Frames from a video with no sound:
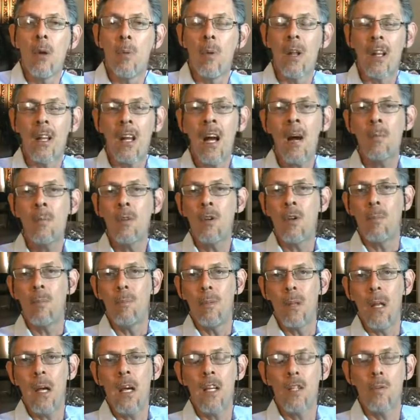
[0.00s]
we'll come to a
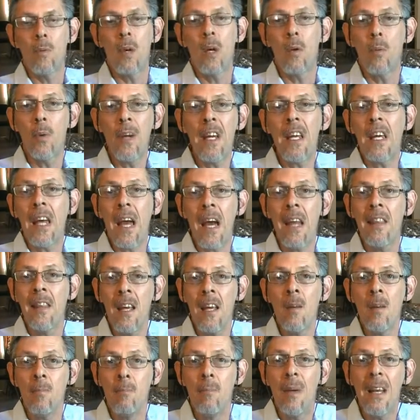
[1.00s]
place where we can
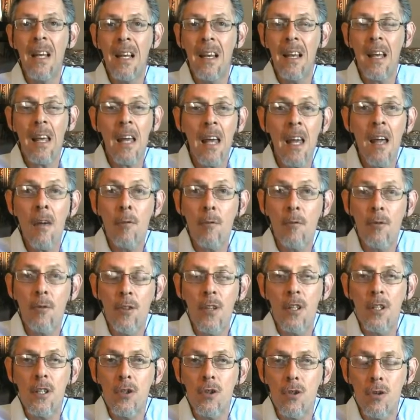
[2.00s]
then believe
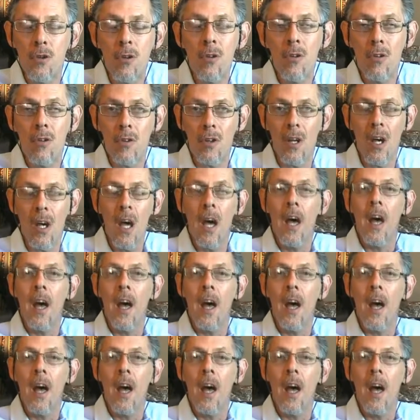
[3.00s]
this truth